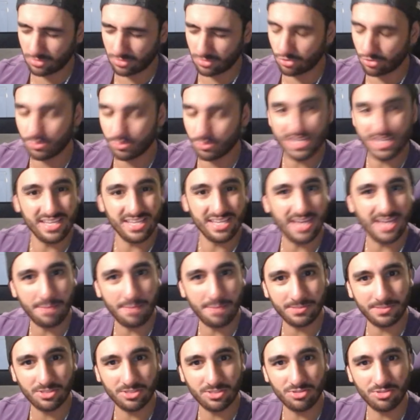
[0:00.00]
3
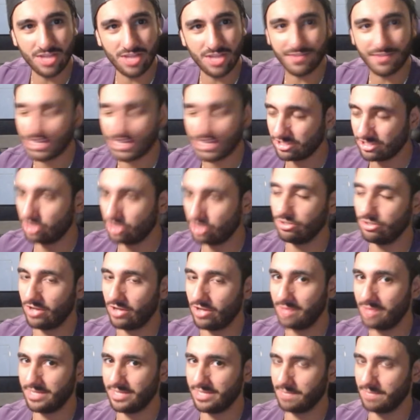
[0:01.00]
episodes left. I actually don't know
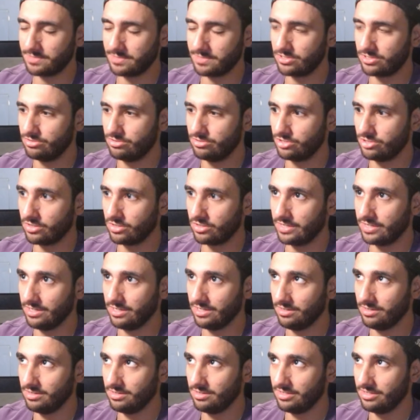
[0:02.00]
how many episodes are
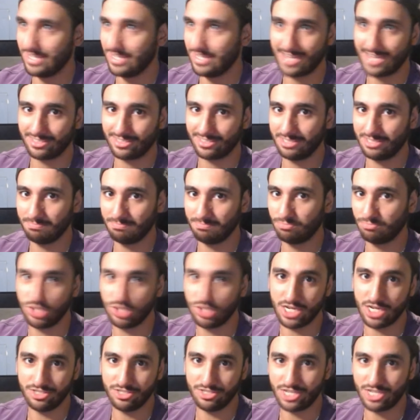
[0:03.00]
in The Acolyte,
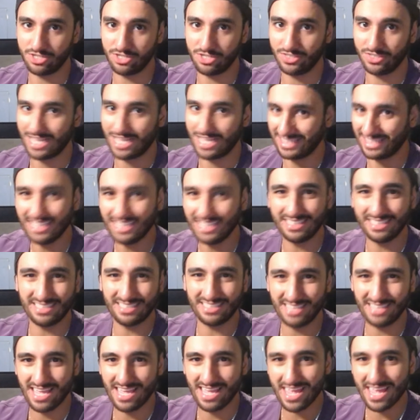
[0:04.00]
genuinely. I think
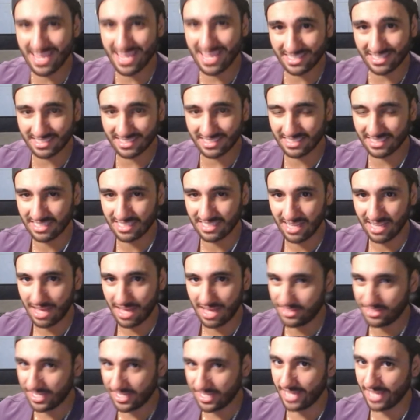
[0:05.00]
eight.
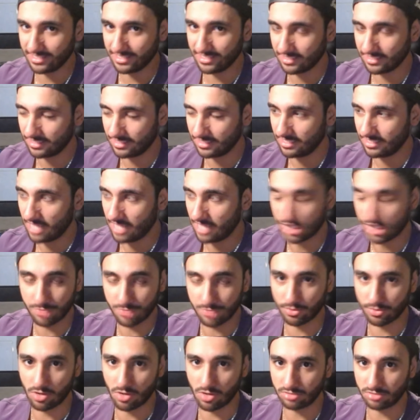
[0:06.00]
I could
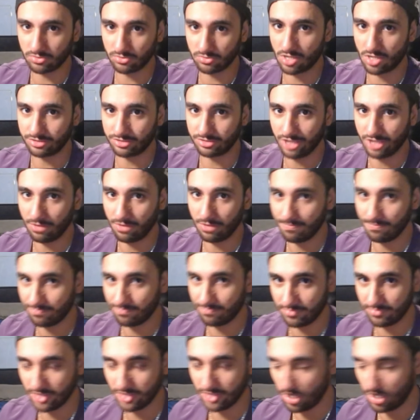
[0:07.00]
be wrong
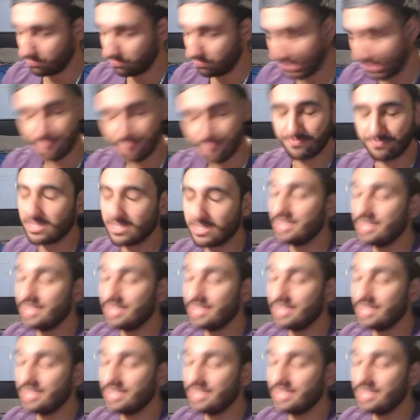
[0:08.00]
though. But